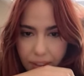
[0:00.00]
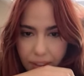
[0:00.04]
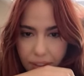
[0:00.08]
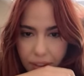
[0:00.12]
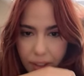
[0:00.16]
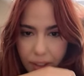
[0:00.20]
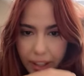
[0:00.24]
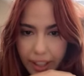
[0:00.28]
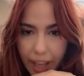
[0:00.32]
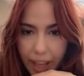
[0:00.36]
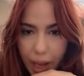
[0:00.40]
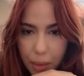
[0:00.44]

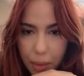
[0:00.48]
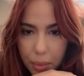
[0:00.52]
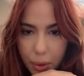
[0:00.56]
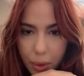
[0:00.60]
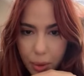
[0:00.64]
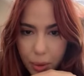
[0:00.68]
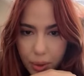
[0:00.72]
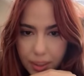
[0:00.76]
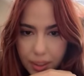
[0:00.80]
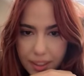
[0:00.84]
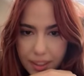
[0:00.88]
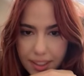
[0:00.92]
you like
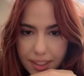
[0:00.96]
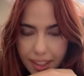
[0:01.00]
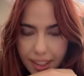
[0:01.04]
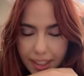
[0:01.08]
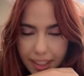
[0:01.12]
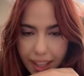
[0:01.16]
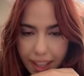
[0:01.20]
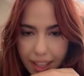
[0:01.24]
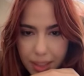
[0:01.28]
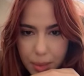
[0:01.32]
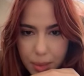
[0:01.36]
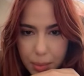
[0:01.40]
Capricorns?
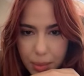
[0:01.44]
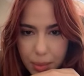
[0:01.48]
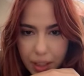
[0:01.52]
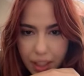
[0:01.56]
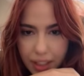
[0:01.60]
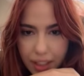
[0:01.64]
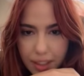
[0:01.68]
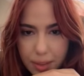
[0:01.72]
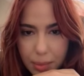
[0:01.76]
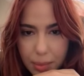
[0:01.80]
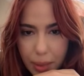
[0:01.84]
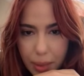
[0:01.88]
Yes,
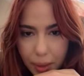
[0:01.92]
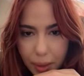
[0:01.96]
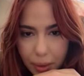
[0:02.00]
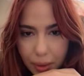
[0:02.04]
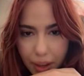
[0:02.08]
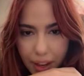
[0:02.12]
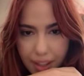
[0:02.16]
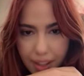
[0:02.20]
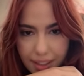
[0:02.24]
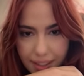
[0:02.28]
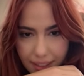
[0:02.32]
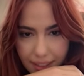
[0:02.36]
because my
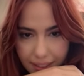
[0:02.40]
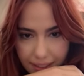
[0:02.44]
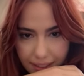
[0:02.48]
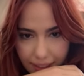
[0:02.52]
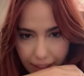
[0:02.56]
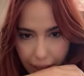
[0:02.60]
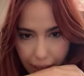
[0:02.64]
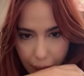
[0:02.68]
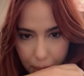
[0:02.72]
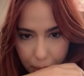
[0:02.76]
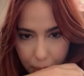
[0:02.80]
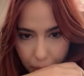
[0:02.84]
rising is a
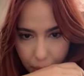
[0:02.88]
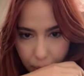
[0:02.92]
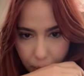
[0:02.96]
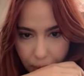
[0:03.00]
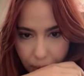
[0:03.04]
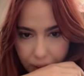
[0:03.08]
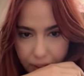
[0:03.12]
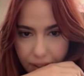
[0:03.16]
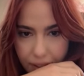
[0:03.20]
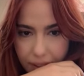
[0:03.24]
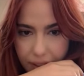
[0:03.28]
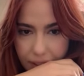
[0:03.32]

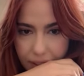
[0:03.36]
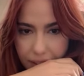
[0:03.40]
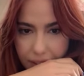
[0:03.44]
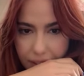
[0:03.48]
Capricorn.